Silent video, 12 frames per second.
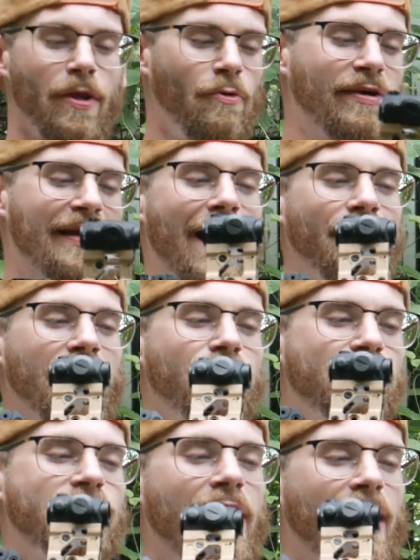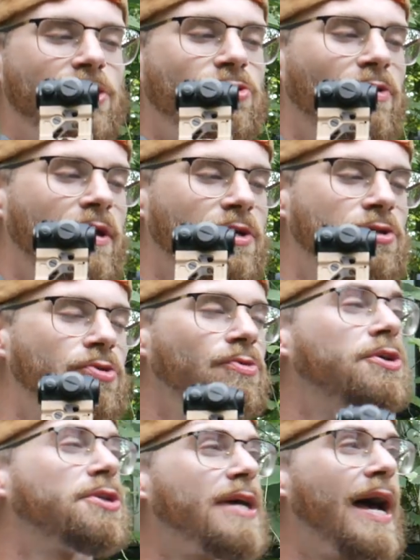We got the MCX with us. We
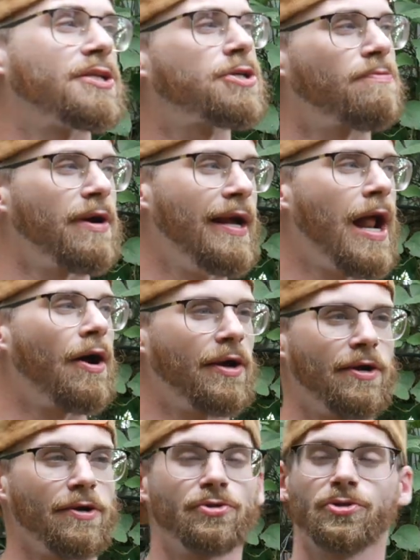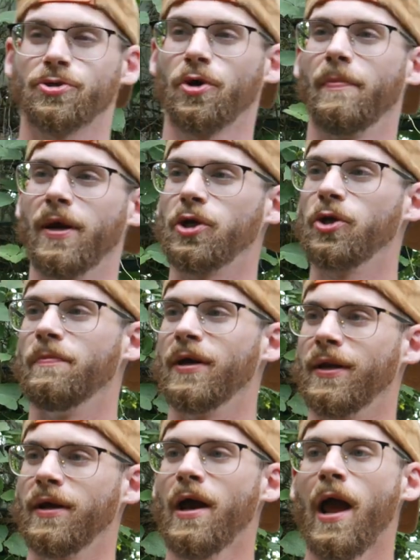just had some rain out here, so it's a little bit
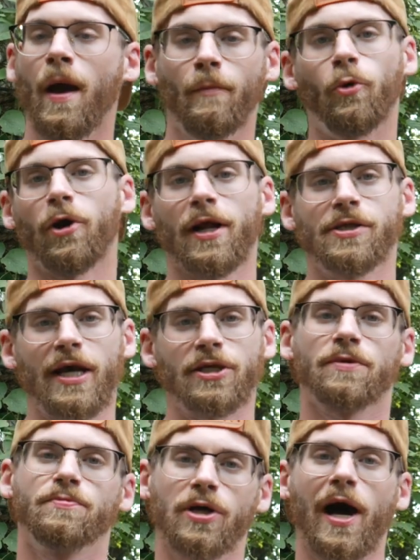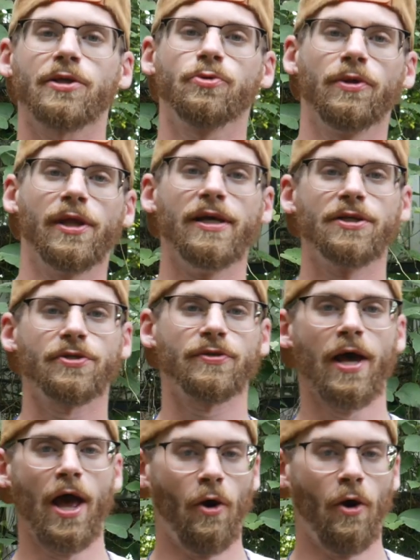humid, but we're gonna take some shots with this.